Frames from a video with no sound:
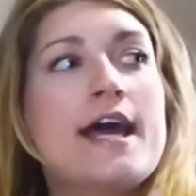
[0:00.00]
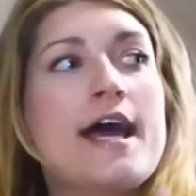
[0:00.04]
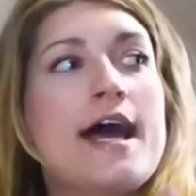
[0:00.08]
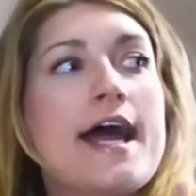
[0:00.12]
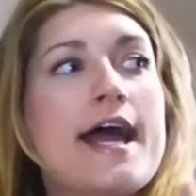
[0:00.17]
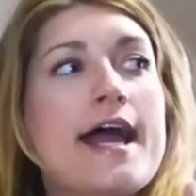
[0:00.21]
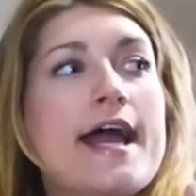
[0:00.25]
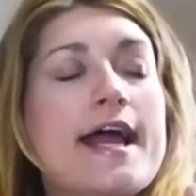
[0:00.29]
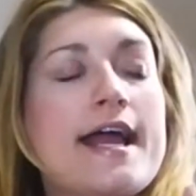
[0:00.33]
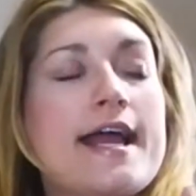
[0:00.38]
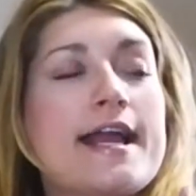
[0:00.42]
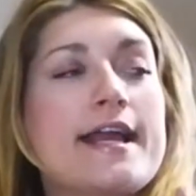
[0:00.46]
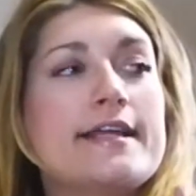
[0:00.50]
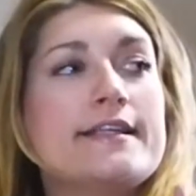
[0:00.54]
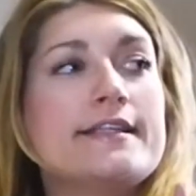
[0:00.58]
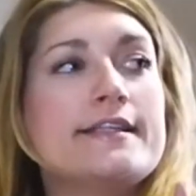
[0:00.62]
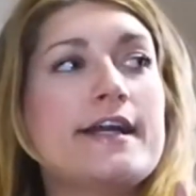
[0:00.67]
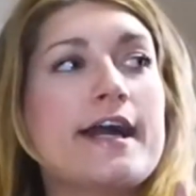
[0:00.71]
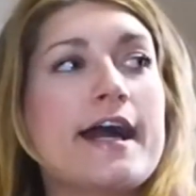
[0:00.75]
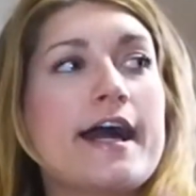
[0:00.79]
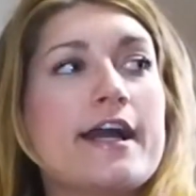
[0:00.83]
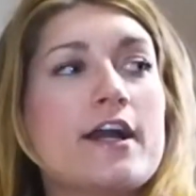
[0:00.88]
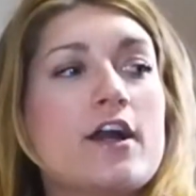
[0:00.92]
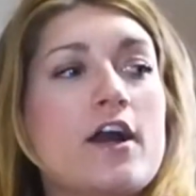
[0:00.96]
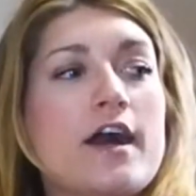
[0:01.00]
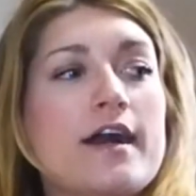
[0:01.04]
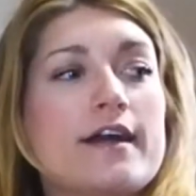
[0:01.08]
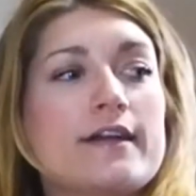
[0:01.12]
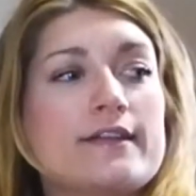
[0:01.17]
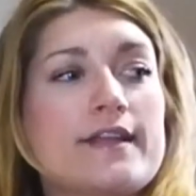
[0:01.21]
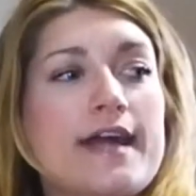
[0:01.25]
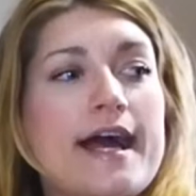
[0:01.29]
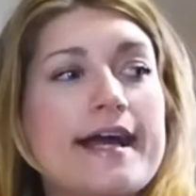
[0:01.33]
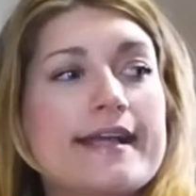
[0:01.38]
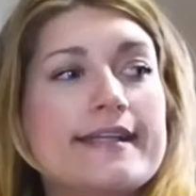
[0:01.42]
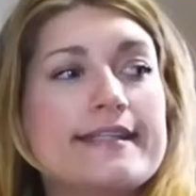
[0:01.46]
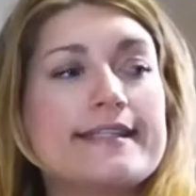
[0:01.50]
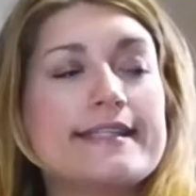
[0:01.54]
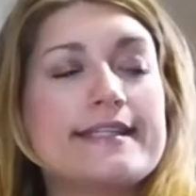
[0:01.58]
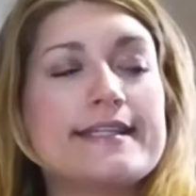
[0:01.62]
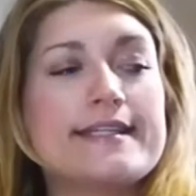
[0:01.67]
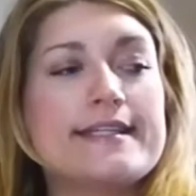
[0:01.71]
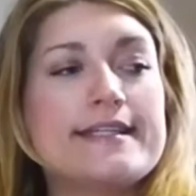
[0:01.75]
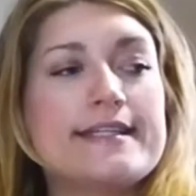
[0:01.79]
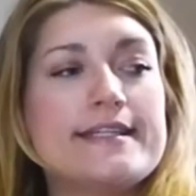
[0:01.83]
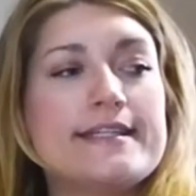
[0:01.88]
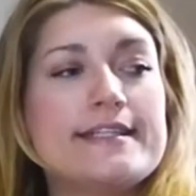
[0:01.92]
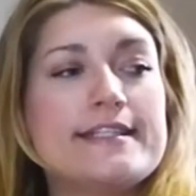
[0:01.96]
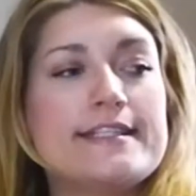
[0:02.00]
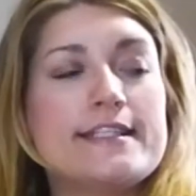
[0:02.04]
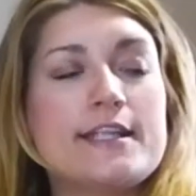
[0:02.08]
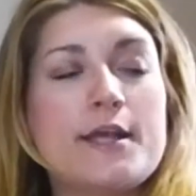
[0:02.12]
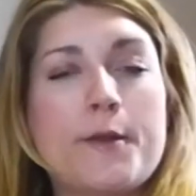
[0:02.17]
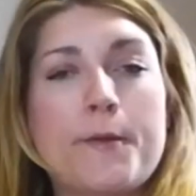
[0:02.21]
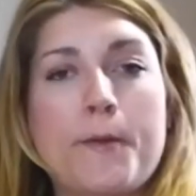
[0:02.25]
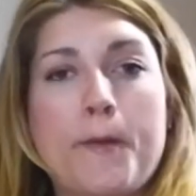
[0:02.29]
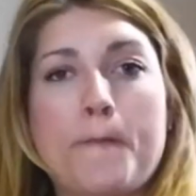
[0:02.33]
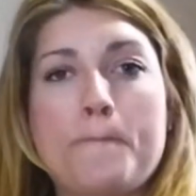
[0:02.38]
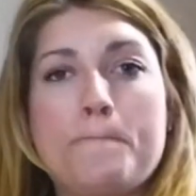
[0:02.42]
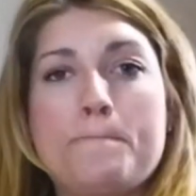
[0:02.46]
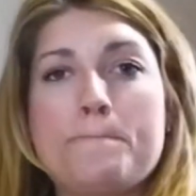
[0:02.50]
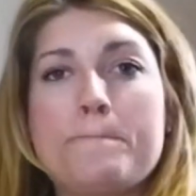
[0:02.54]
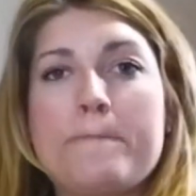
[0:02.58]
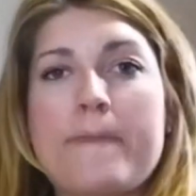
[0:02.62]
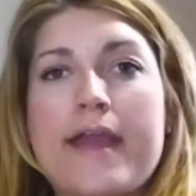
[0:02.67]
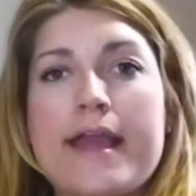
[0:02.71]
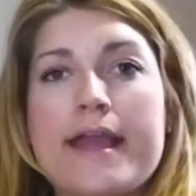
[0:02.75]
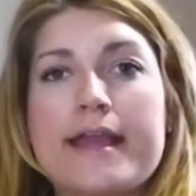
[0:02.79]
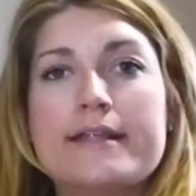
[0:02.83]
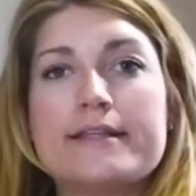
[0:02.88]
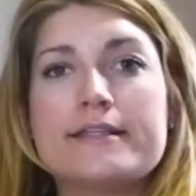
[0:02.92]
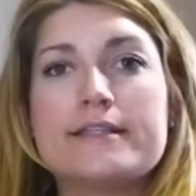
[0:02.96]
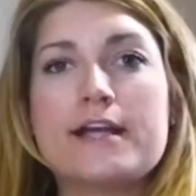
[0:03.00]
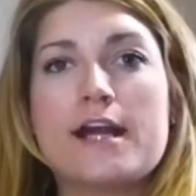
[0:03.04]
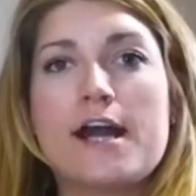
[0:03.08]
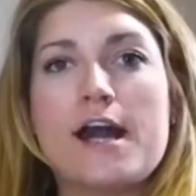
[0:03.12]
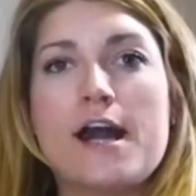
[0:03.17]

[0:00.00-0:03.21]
and I got glasses, and